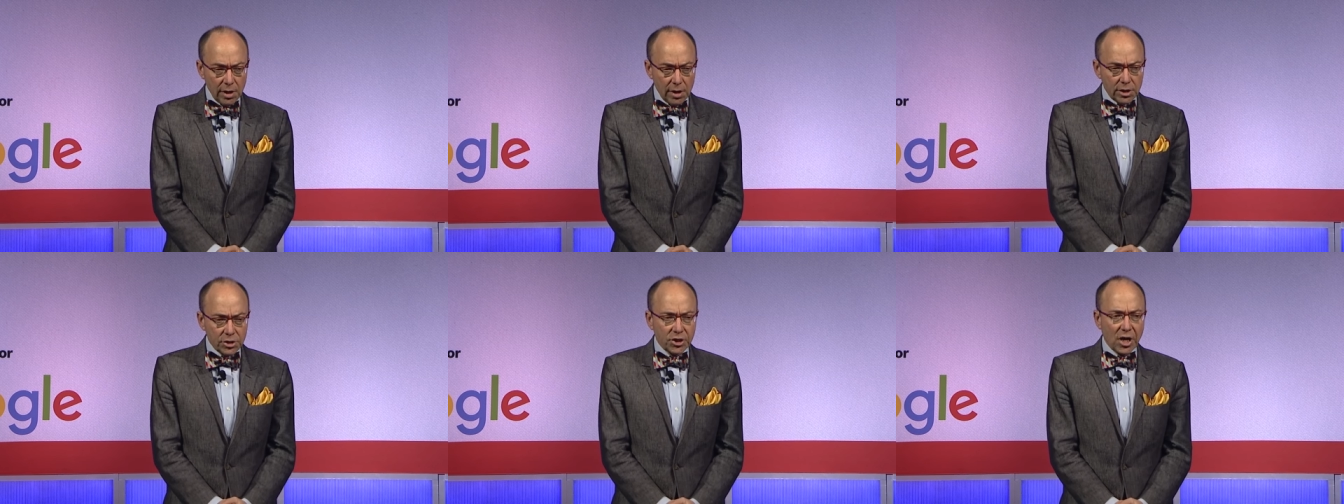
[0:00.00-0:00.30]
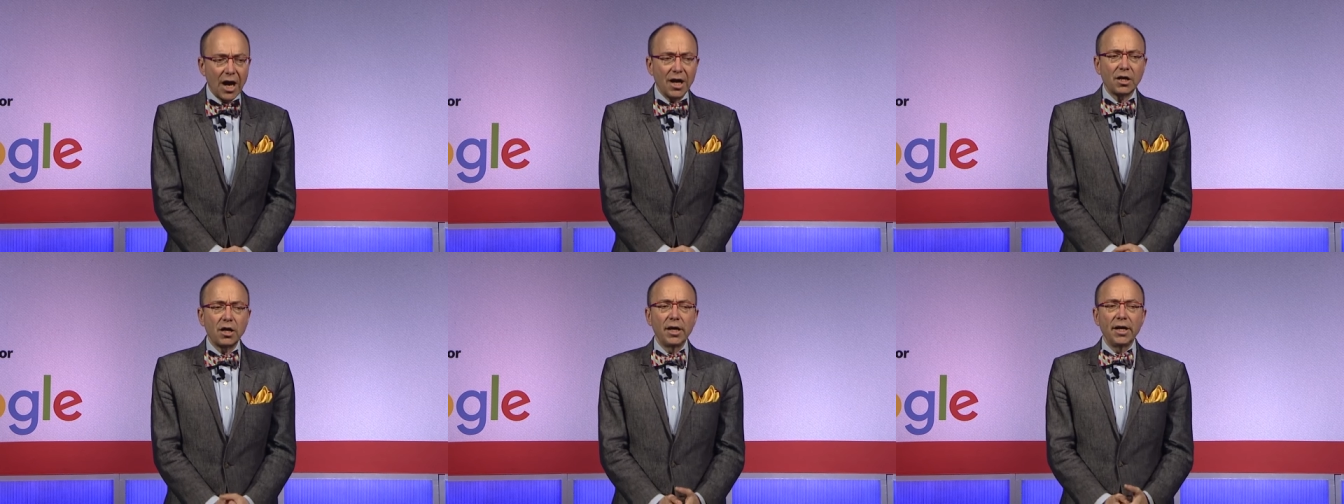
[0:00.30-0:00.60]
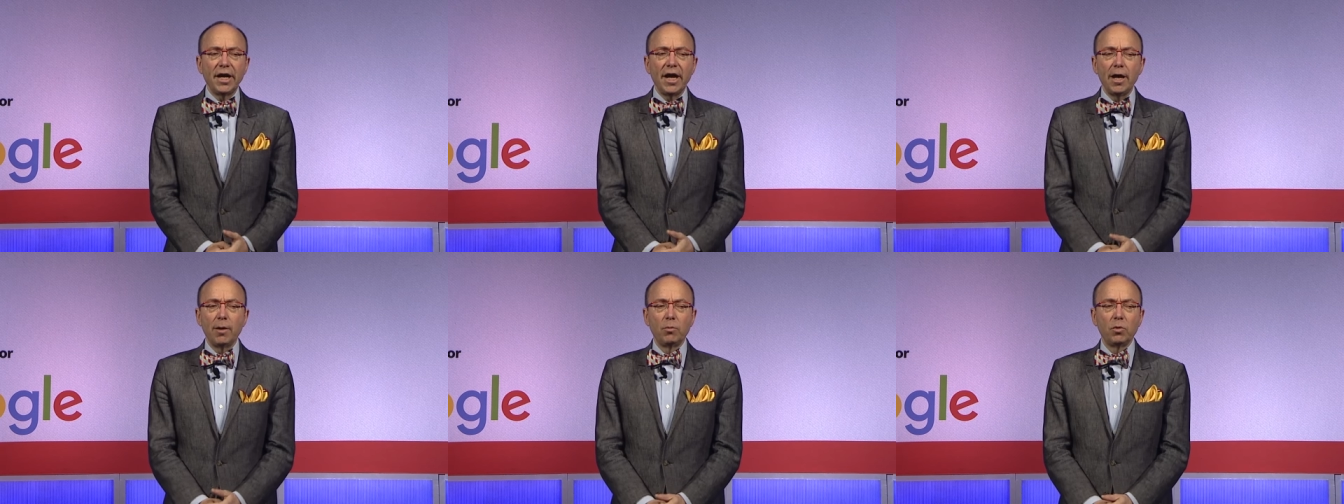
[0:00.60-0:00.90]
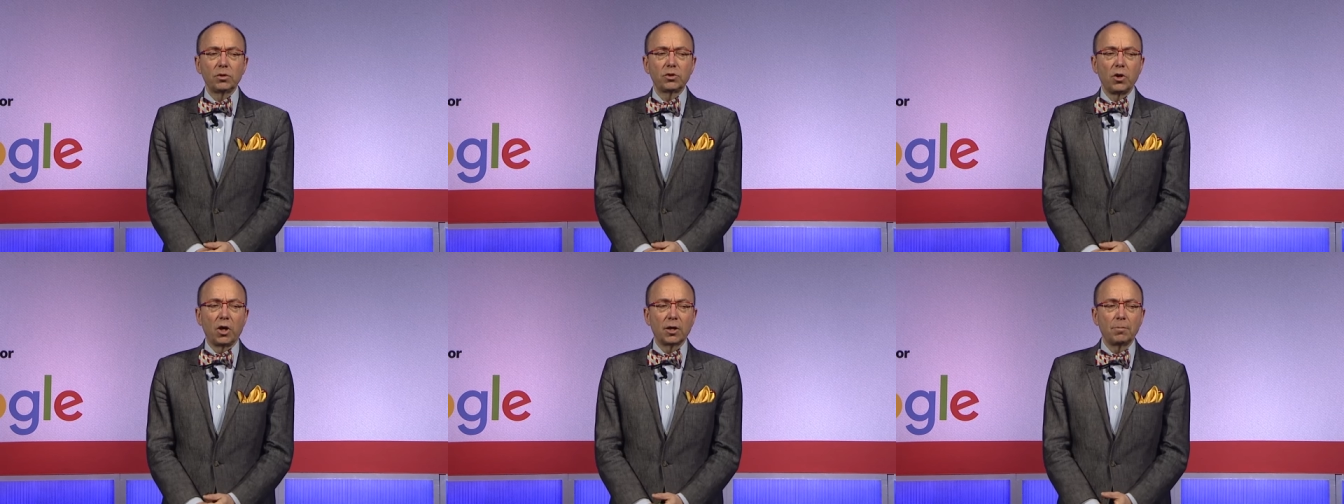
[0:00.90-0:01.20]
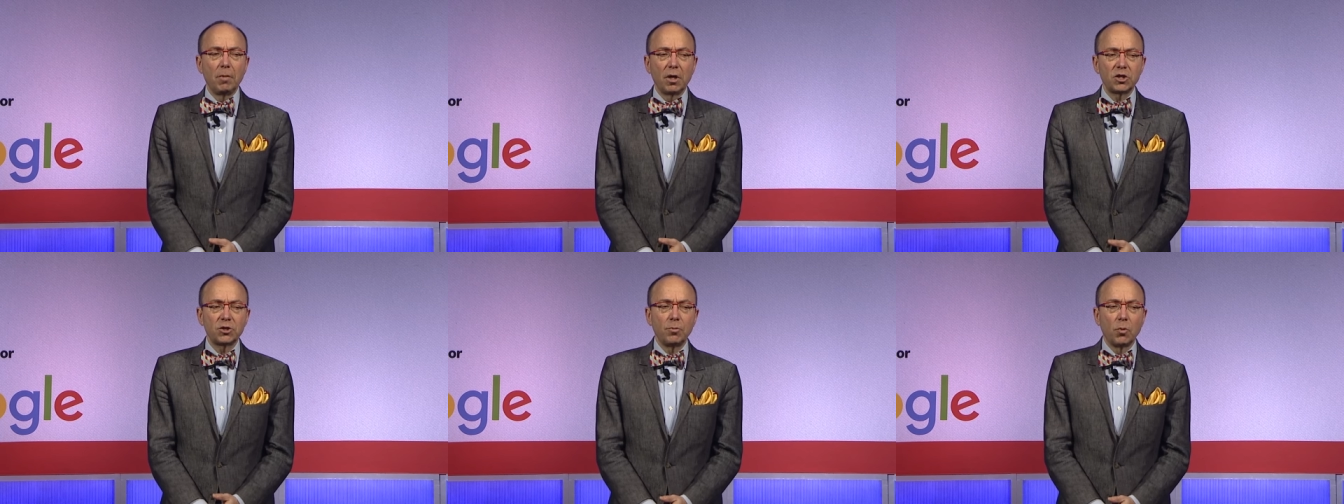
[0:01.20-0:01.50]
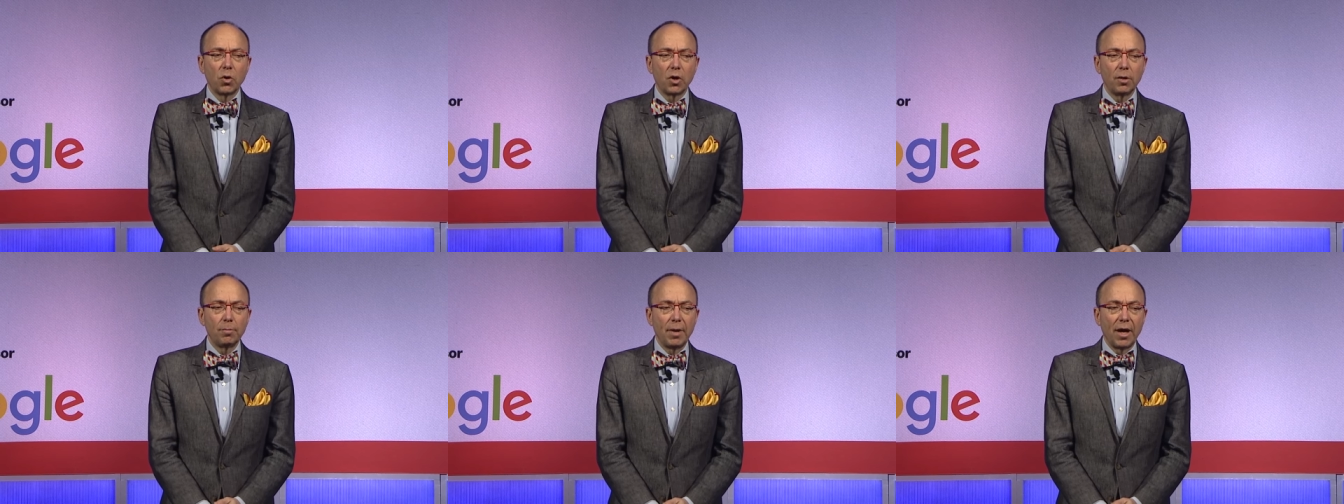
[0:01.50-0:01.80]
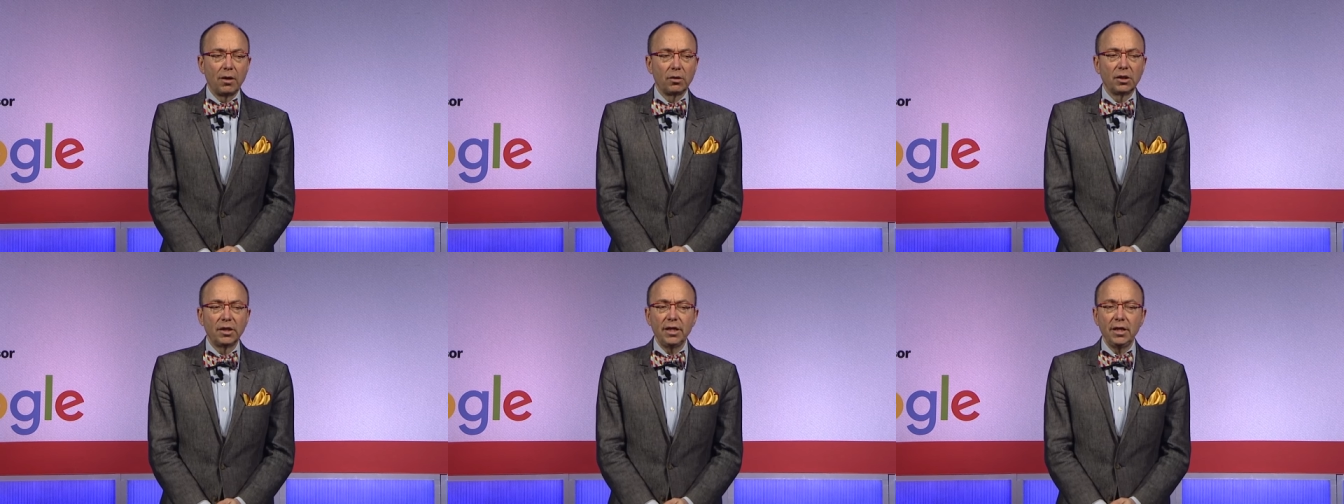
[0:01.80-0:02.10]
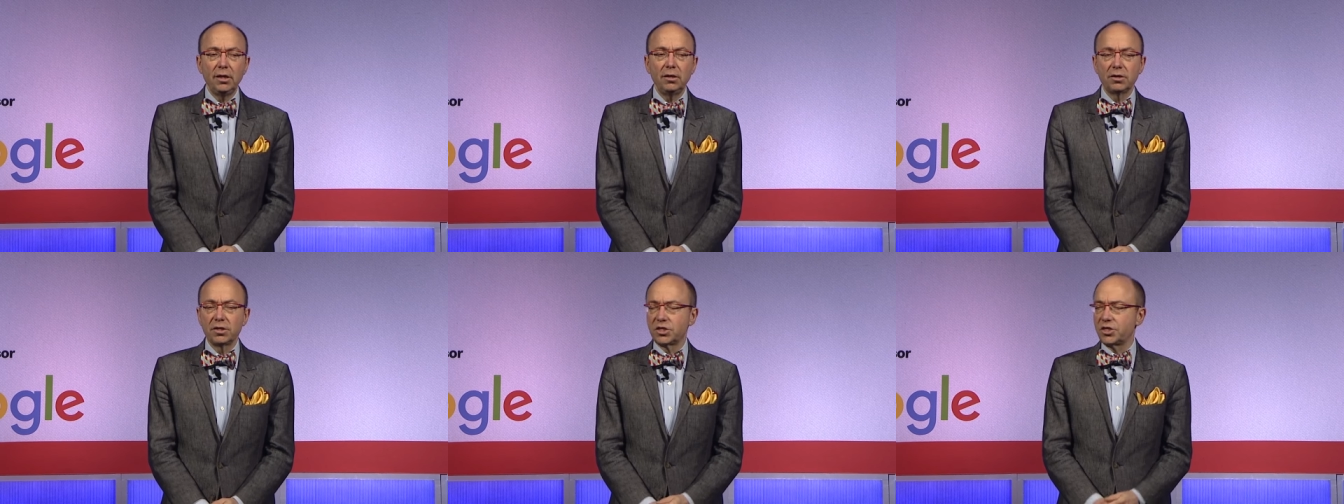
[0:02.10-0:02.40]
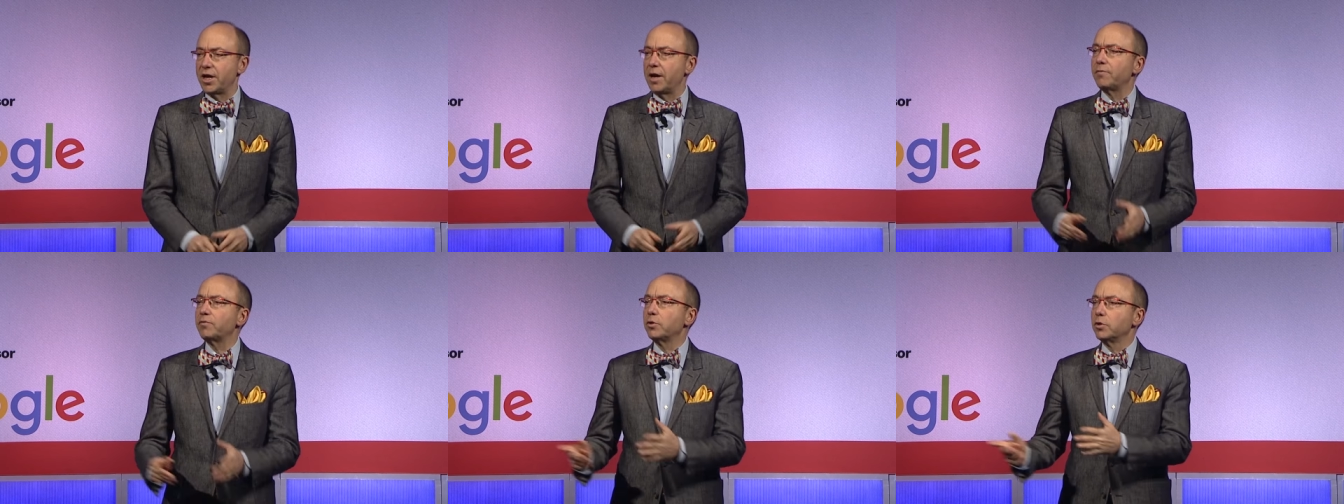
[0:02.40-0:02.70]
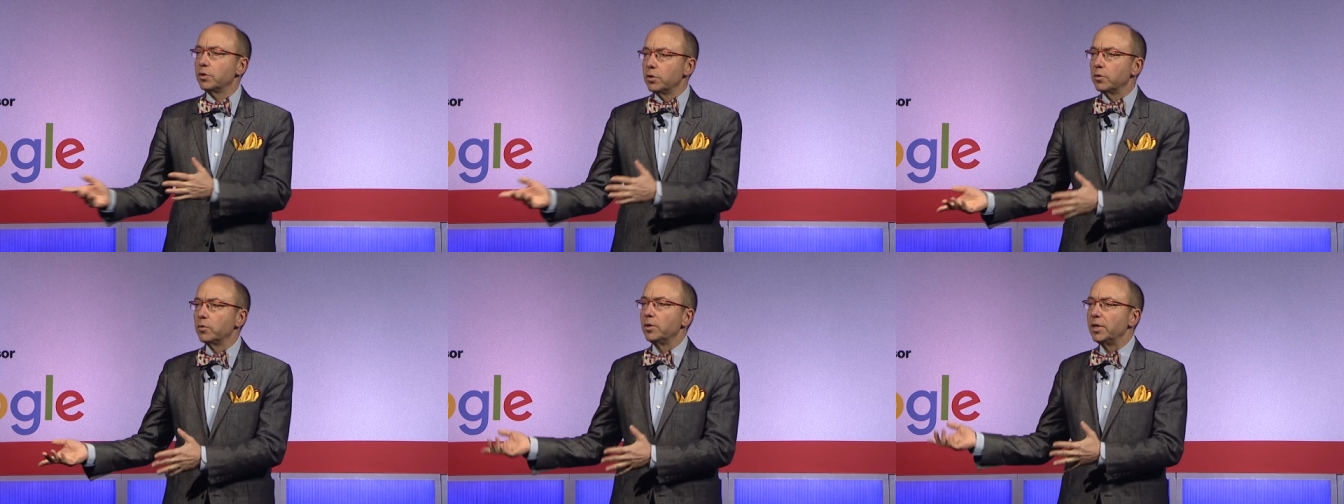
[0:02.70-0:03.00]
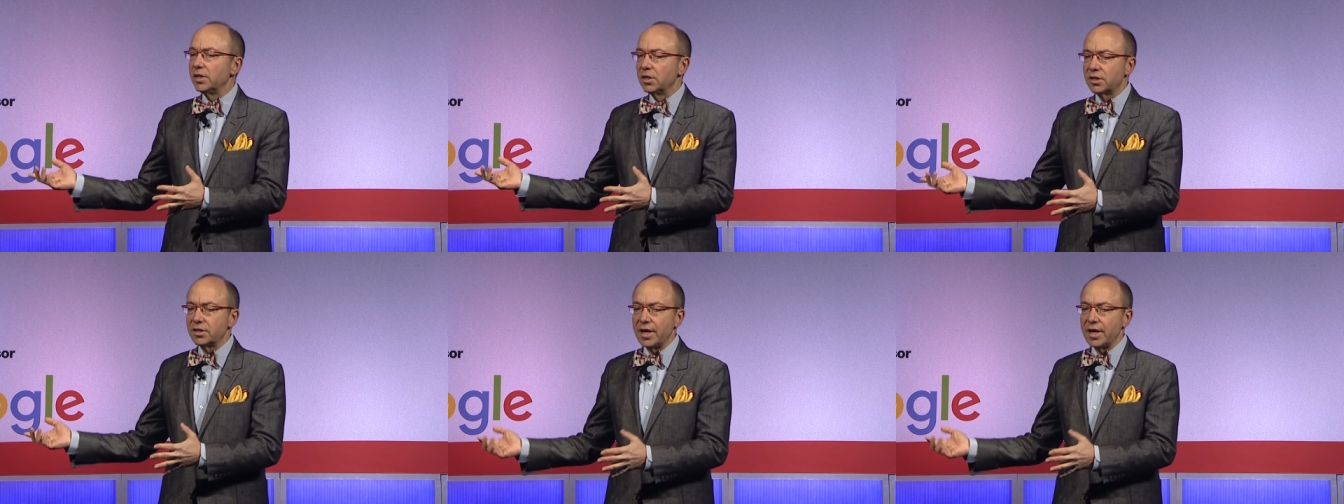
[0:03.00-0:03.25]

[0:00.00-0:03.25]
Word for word: Scott Cunningham will talk much more about lean this afternoon in the